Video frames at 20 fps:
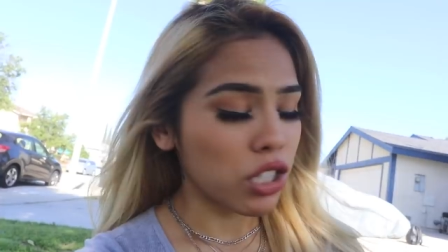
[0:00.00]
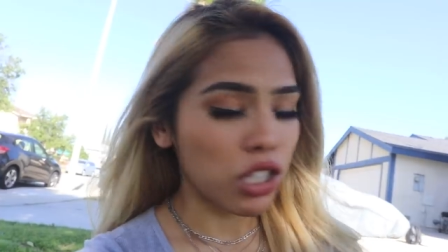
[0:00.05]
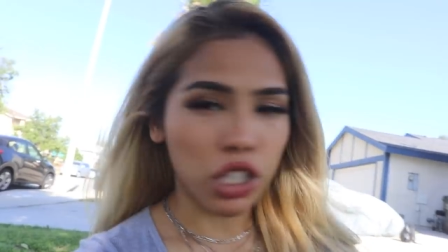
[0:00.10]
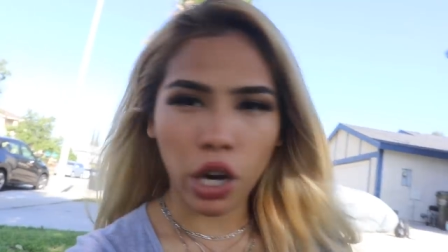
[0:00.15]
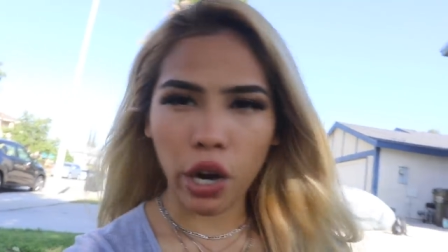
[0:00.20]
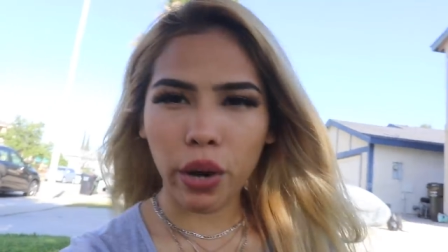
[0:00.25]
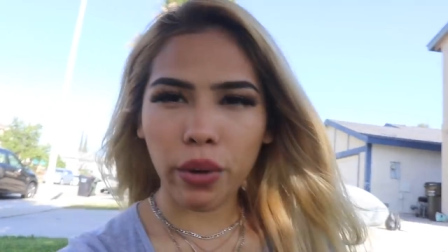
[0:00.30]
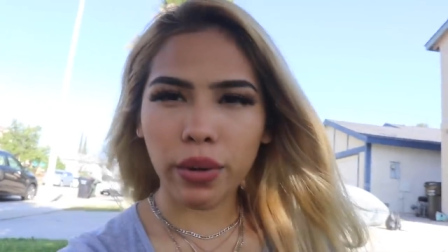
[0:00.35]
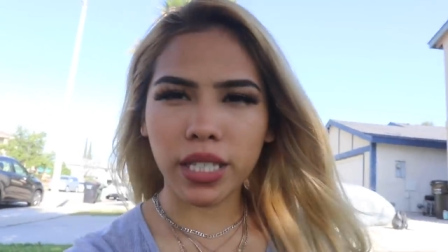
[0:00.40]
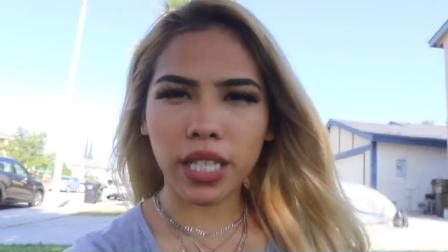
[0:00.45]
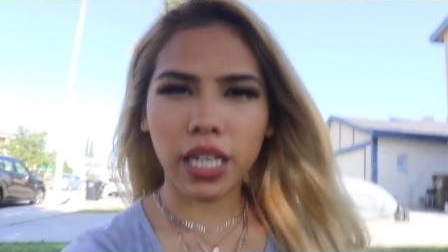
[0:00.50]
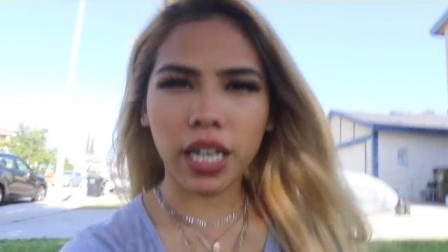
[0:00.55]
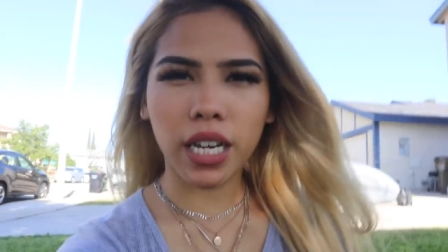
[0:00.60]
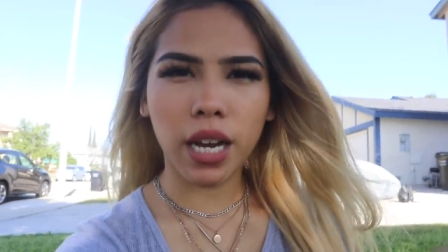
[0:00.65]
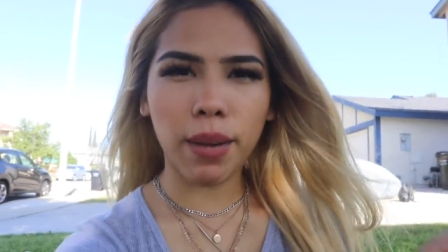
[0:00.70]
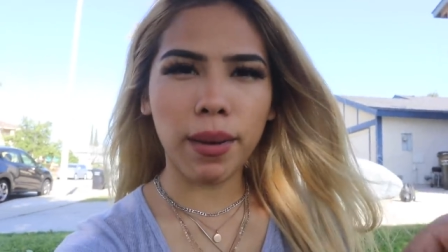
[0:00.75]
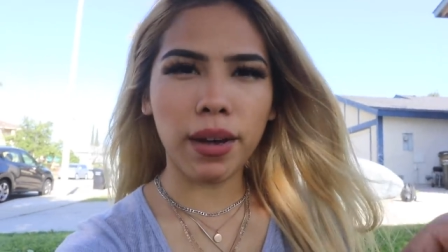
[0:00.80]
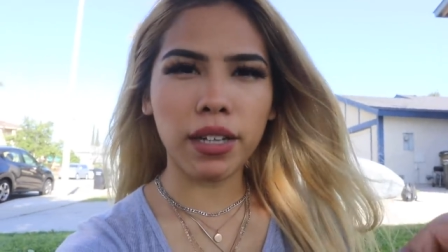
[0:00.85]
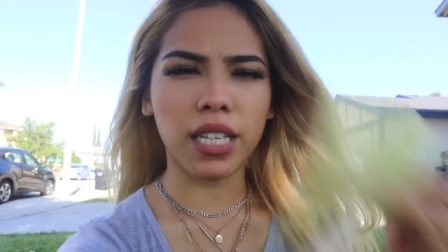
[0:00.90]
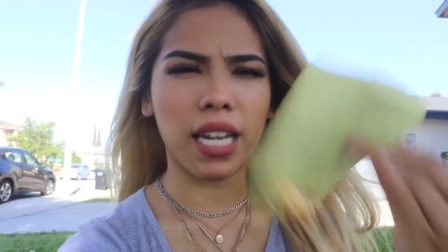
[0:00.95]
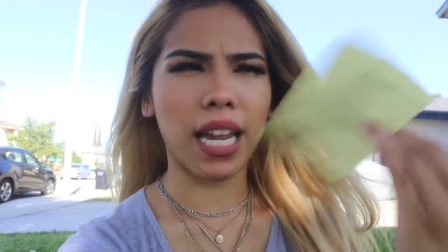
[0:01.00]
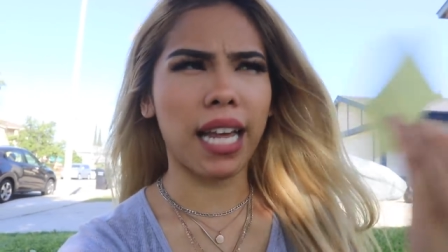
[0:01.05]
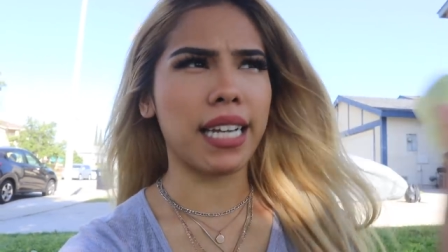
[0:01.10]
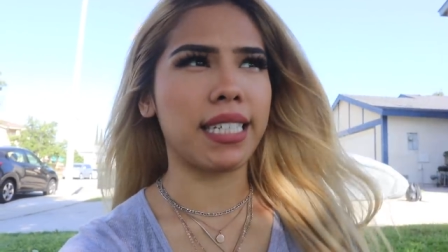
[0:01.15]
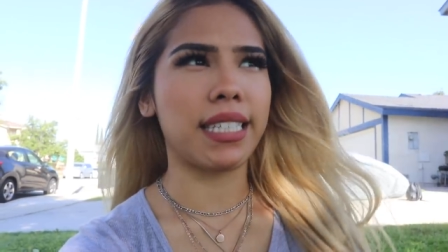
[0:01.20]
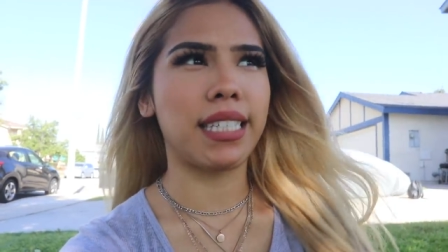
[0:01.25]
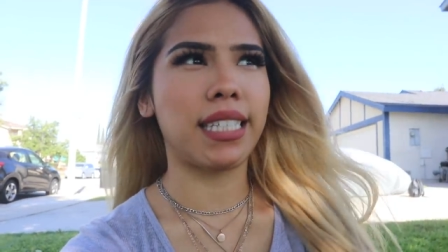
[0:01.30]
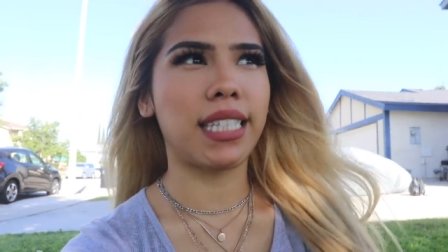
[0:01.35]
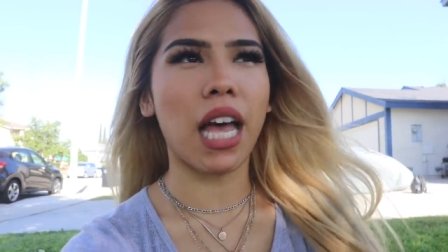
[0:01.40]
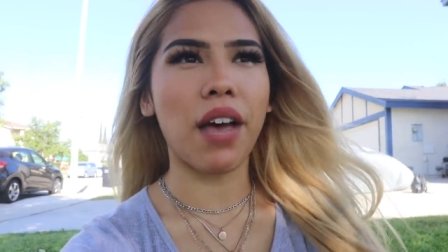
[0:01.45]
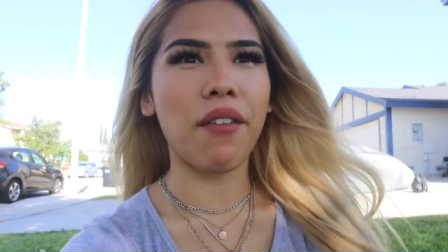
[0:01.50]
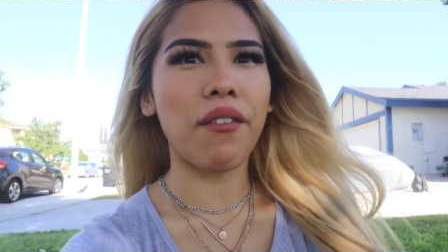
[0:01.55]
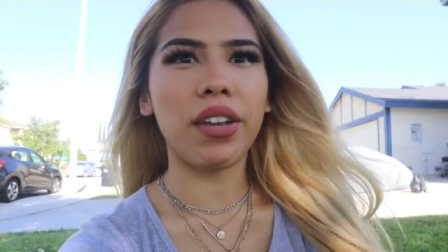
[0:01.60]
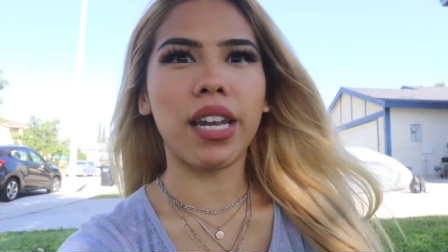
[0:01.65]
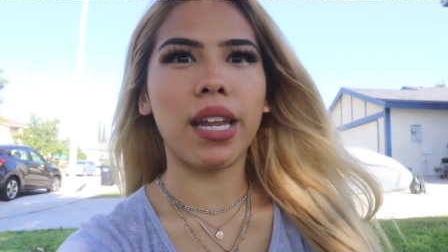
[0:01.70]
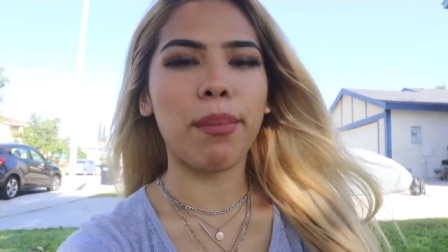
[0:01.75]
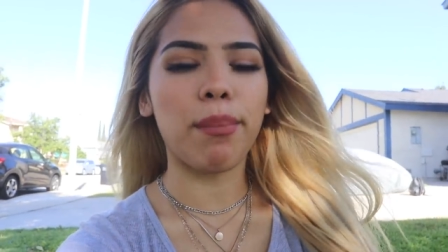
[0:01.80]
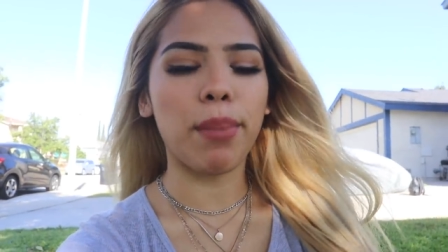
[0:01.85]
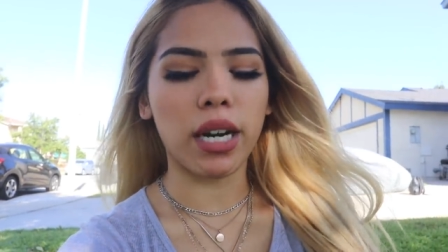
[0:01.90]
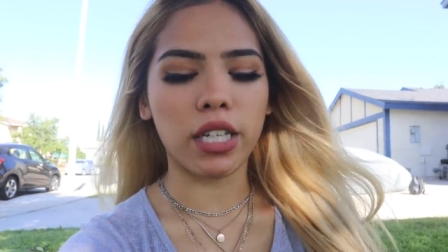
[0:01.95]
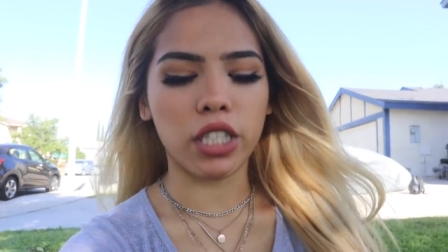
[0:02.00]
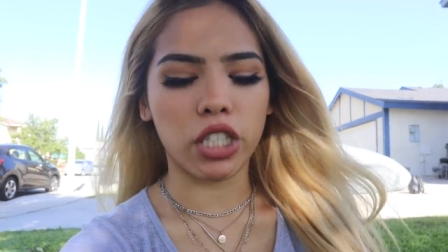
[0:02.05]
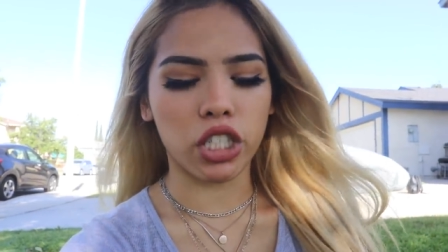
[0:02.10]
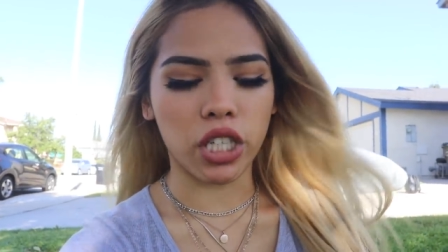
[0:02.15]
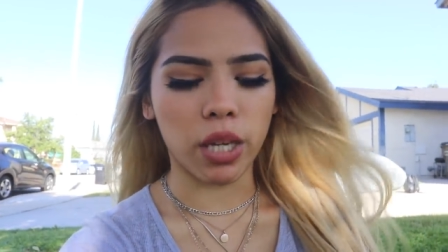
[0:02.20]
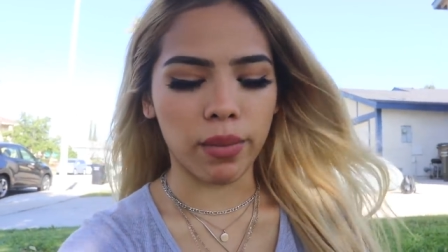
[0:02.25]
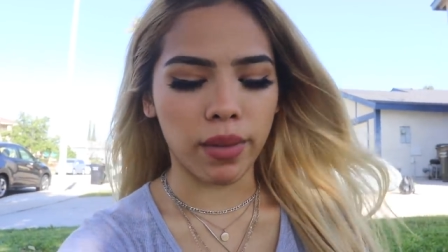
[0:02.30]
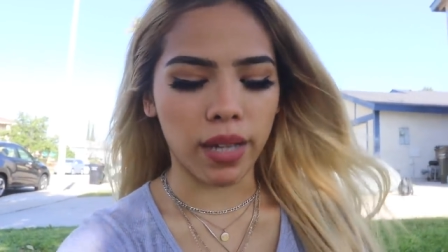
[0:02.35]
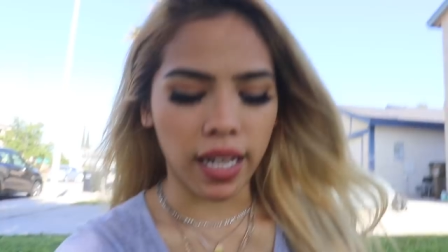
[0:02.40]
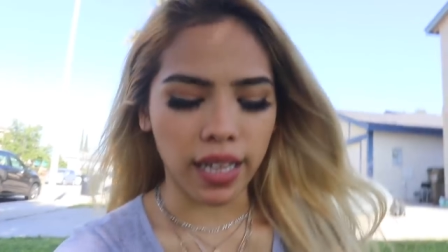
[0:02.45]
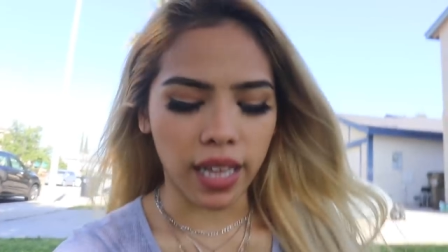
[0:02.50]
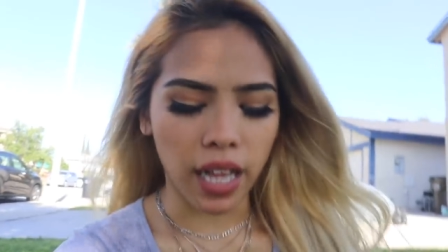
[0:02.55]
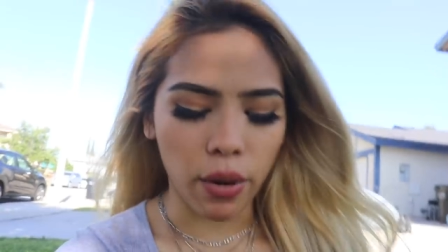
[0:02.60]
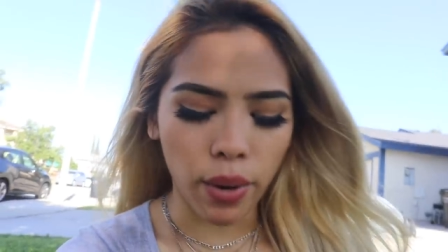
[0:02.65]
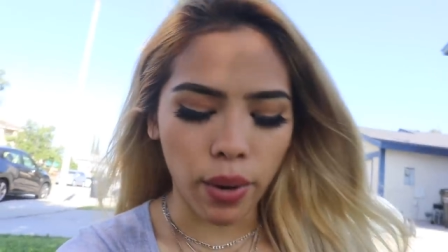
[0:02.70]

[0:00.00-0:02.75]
So it was gonna come out to like 70 bucks or something like that,